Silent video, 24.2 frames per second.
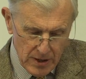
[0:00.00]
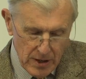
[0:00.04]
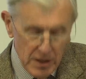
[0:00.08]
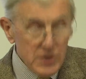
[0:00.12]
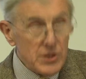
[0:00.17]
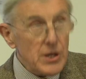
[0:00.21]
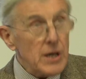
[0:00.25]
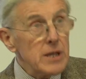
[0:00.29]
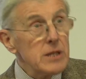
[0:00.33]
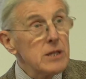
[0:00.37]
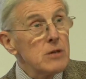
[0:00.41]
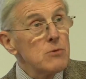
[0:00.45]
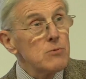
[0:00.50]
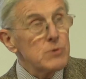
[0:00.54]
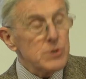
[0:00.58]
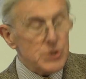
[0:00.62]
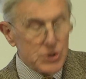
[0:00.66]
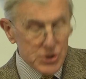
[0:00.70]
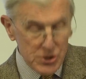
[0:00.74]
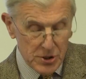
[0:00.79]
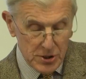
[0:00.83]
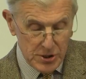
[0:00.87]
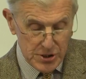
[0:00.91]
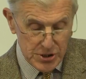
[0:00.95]
Then there
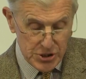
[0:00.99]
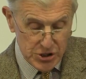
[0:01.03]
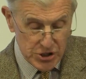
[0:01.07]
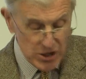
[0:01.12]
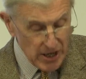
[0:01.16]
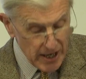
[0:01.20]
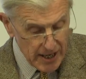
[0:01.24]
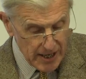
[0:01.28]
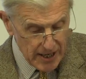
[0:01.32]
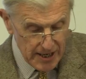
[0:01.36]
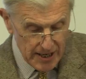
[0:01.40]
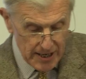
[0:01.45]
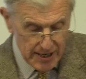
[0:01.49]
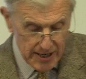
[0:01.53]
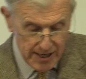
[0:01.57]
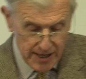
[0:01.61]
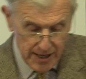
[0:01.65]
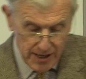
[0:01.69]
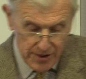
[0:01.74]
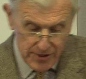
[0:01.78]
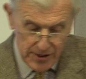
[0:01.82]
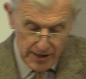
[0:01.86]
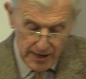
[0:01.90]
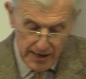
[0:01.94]
was
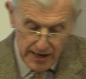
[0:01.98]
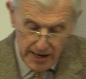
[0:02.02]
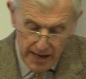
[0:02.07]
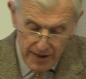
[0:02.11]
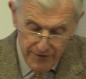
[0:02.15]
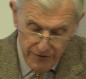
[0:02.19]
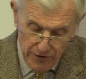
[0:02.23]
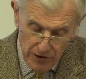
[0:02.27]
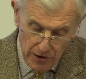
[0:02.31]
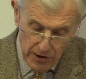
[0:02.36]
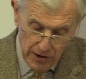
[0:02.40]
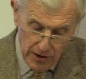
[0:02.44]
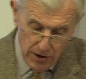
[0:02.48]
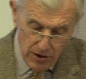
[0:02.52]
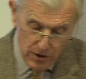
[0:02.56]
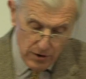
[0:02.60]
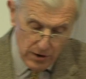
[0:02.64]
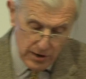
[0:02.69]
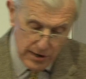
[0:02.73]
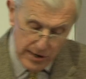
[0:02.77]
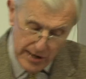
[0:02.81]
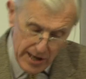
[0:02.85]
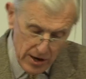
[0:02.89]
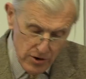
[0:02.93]
singularly the
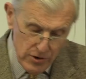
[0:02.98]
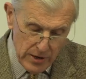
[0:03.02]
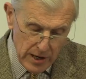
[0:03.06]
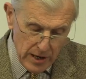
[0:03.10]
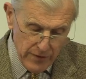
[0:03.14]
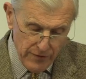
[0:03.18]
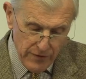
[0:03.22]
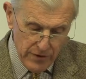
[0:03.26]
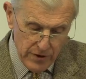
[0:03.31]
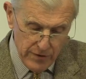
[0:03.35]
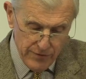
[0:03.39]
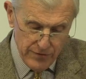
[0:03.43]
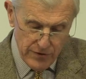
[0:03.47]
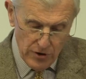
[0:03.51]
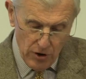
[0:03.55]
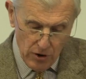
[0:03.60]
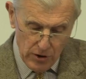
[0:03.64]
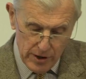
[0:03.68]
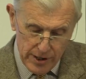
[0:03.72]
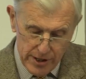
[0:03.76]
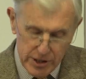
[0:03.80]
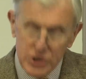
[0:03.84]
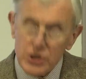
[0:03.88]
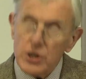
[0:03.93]
low level of
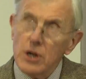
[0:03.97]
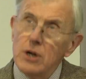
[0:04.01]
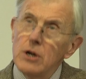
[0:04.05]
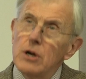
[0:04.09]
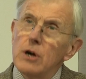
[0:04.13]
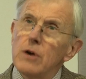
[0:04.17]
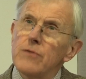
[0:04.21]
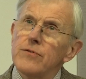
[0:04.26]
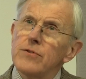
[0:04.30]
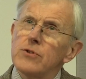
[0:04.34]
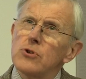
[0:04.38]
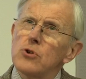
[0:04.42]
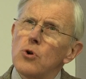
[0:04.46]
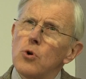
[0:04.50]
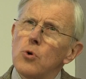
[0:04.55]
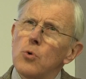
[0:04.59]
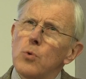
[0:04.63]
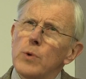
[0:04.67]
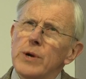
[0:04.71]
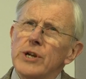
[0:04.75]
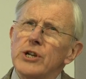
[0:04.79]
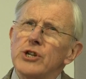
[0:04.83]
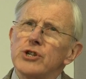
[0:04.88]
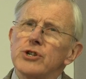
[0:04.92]
knowledge of the
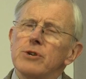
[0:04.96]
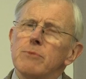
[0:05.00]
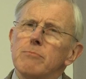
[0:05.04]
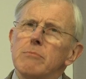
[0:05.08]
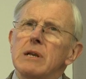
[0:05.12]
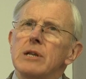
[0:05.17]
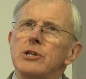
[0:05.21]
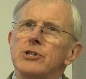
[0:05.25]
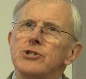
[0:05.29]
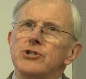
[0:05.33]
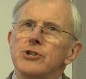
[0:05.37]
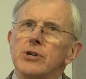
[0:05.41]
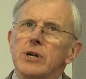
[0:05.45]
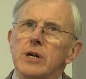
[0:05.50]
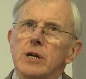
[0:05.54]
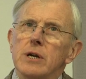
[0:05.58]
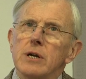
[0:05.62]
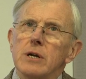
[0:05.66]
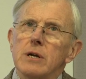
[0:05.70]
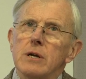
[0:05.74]
Norwegian military.